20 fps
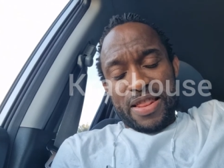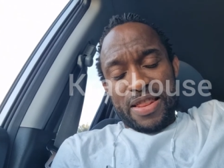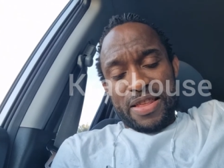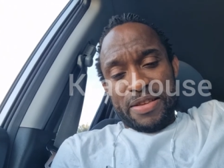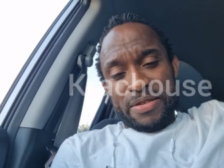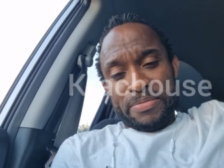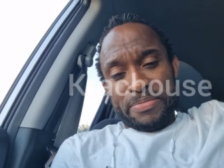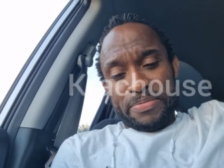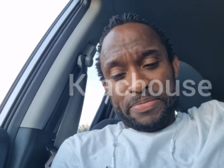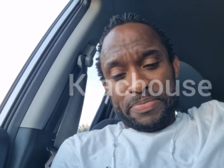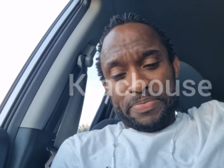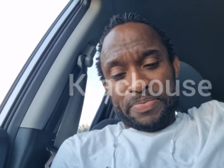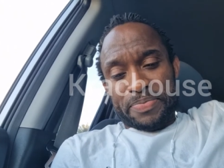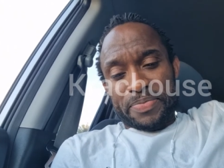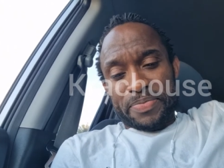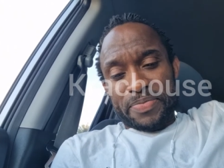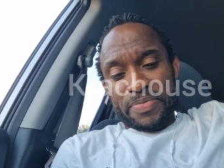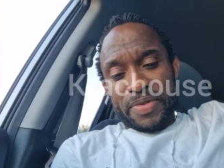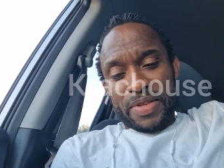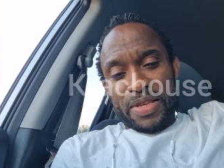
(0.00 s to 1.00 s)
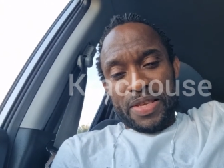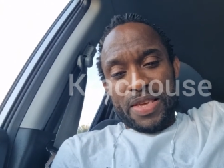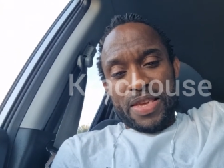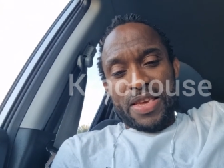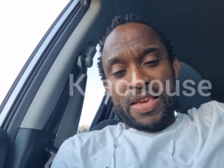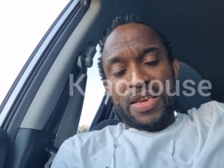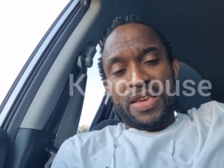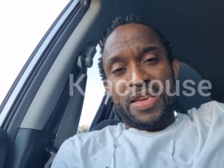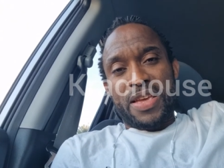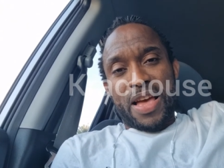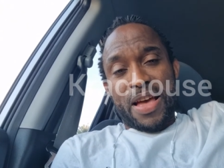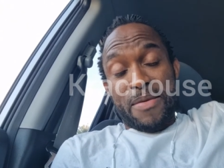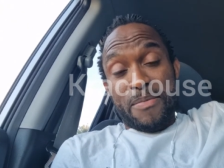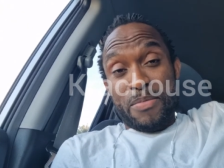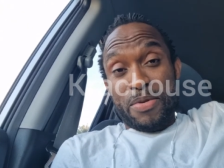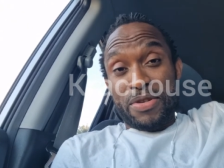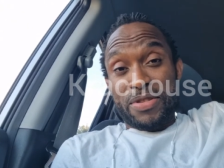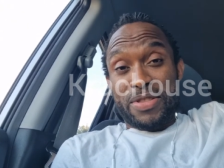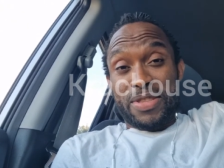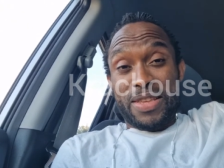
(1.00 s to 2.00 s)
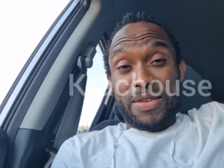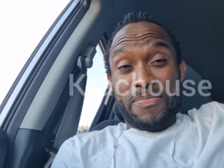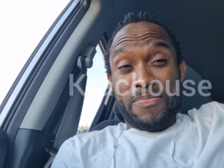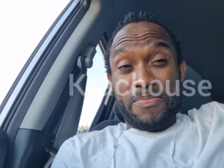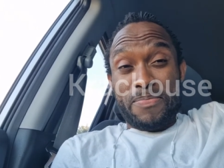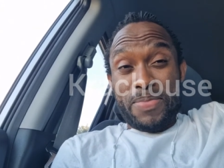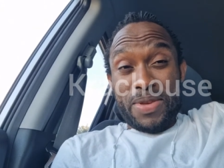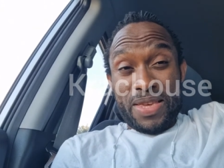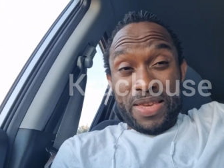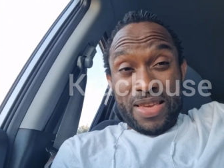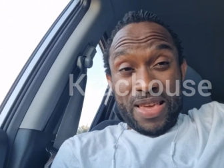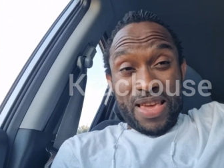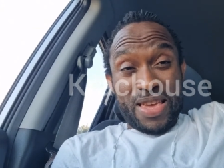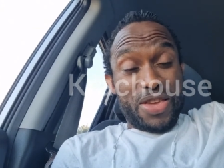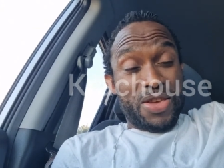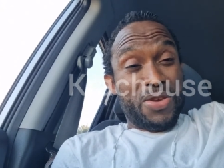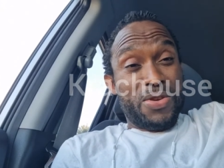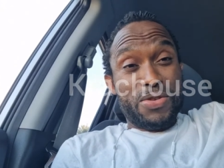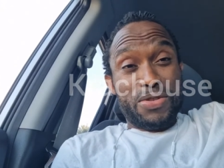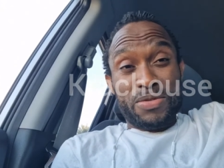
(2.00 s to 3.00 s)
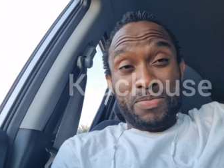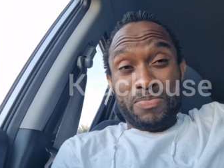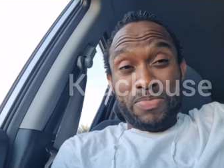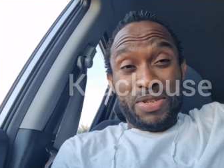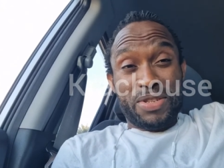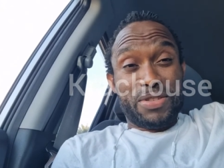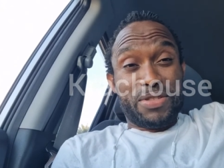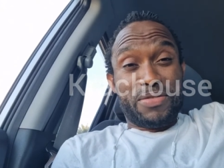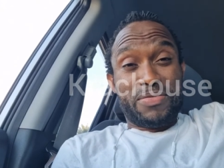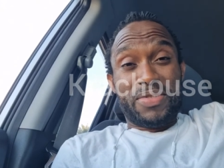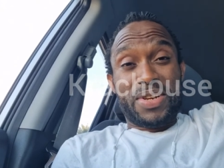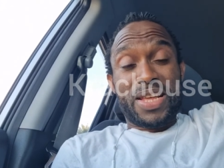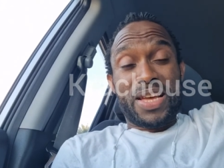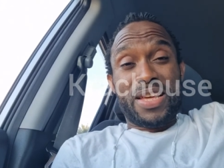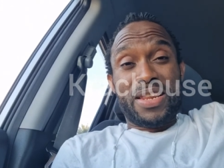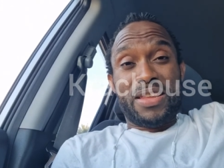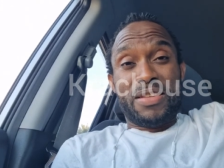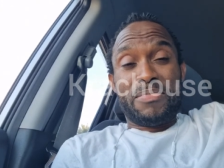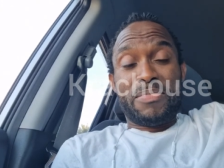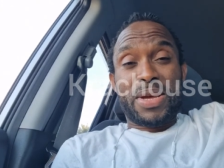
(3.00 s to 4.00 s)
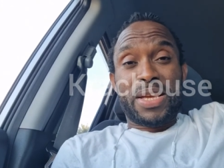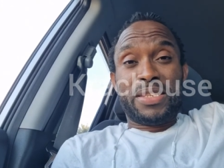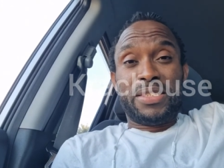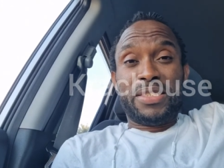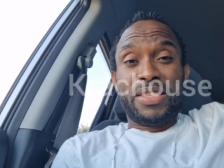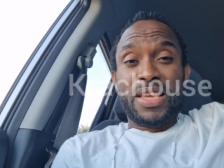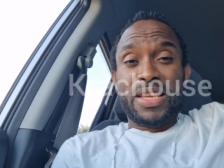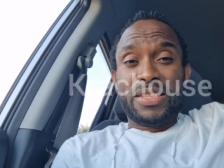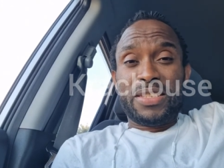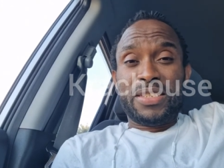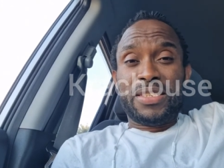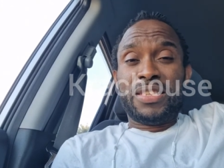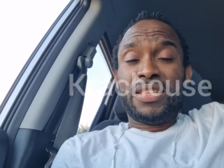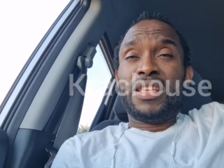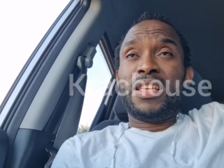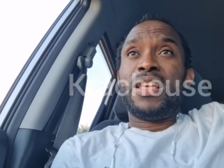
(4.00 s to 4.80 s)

And then, um, yeah, I bought a, a huge piece of land in my state.